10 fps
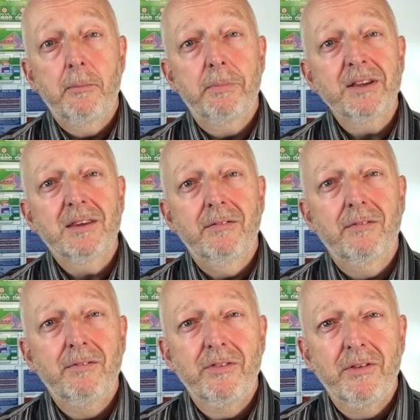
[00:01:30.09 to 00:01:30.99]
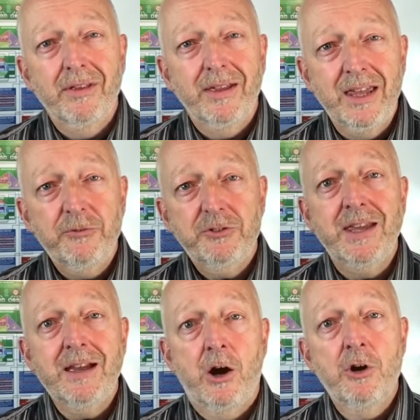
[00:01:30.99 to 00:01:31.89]
But if
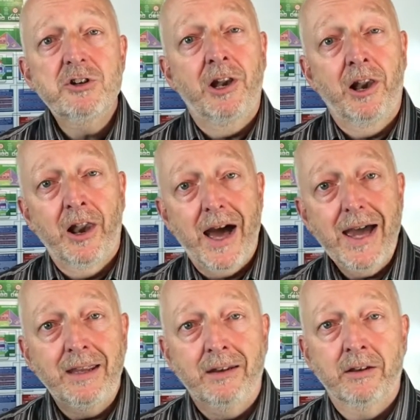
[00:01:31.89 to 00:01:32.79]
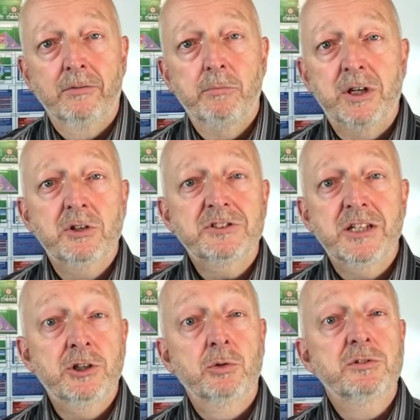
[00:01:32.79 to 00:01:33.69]
they aren't aligned because they
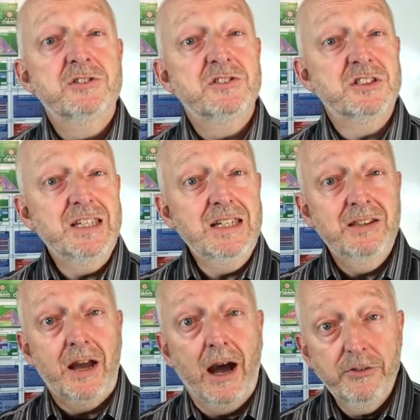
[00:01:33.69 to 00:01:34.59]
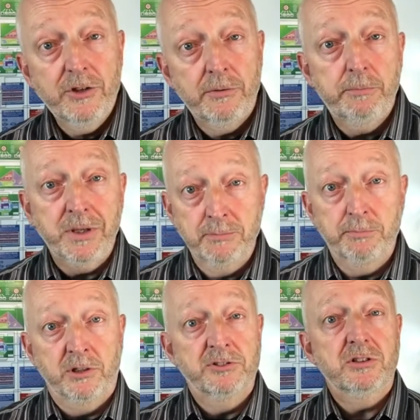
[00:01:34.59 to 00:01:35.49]
don't see the other
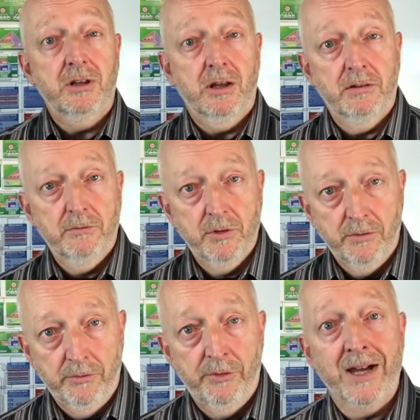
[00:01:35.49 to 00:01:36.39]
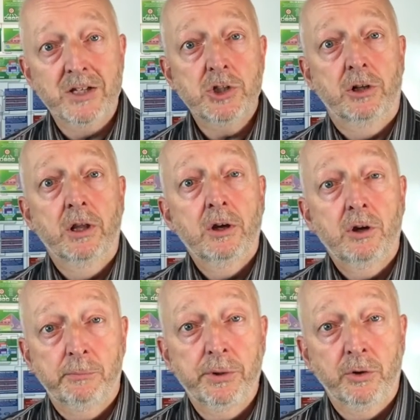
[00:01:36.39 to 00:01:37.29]
people's vital
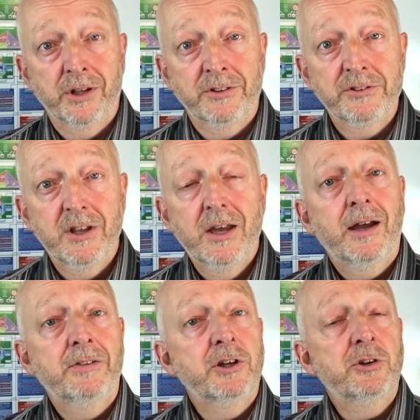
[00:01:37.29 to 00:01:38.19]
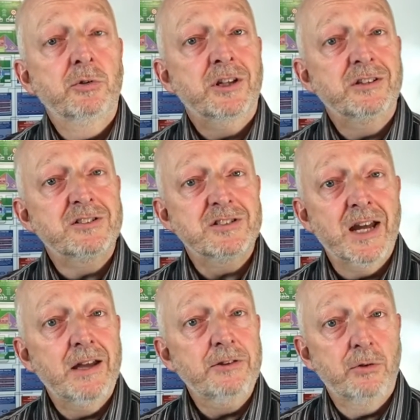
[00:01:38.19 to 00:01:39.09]
components and they don't
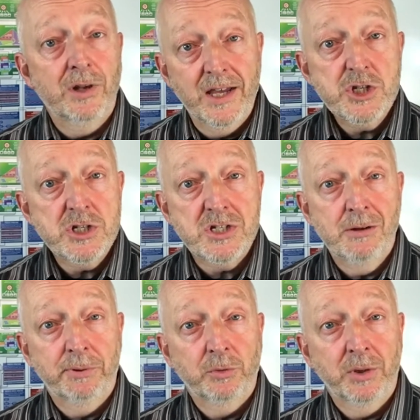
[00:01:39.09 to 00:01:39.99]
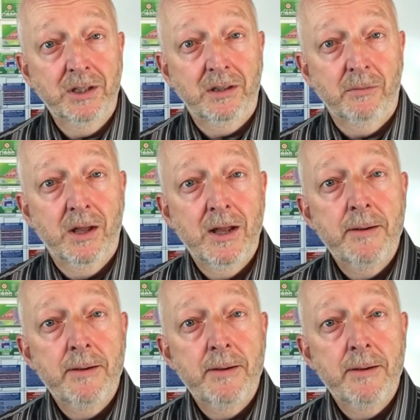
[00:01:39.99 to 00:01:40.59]
understand the relationship between them,